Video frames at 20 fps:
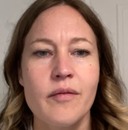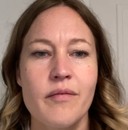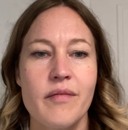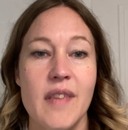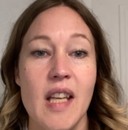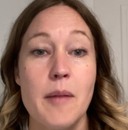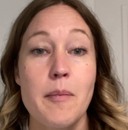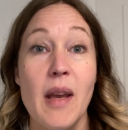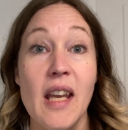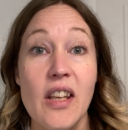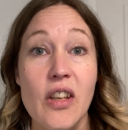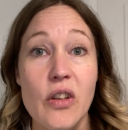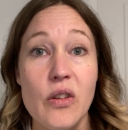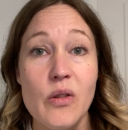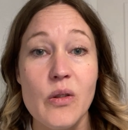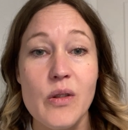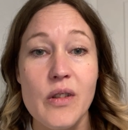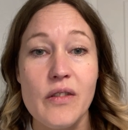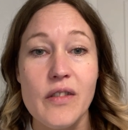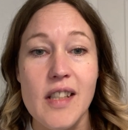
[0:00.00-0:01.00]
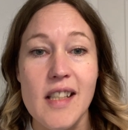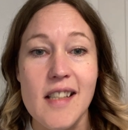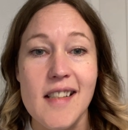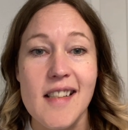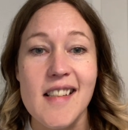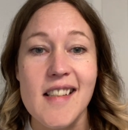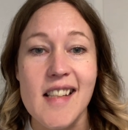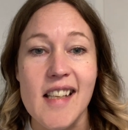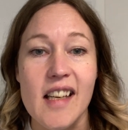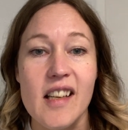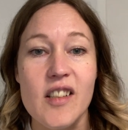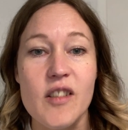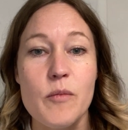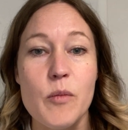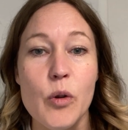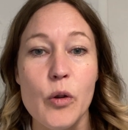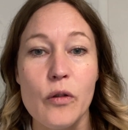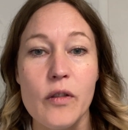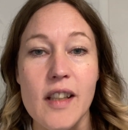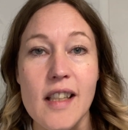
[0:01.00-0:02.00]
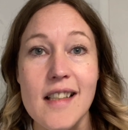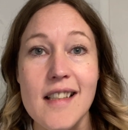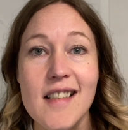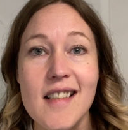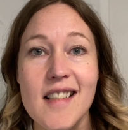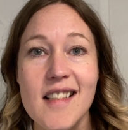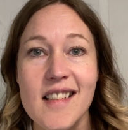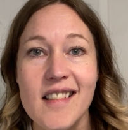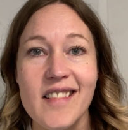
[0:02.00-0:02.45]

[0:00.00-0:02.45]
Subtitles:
They make use of this in scary movies.